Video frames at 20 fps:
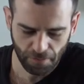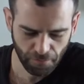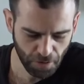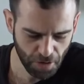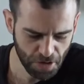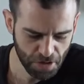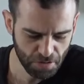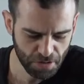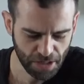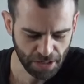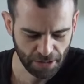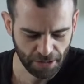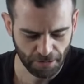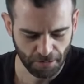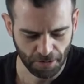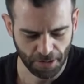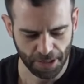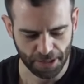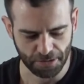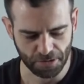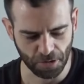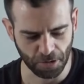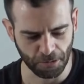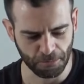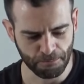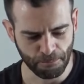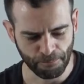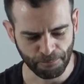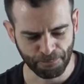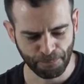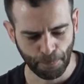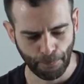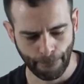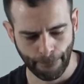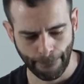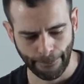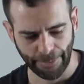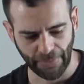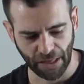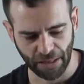Very unique. Okay, so
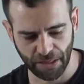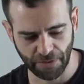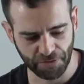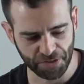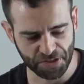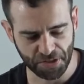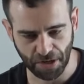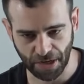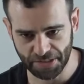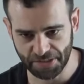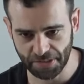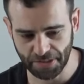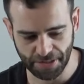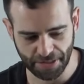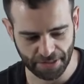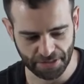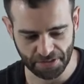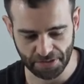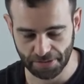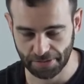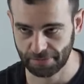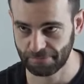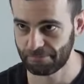the viscosity is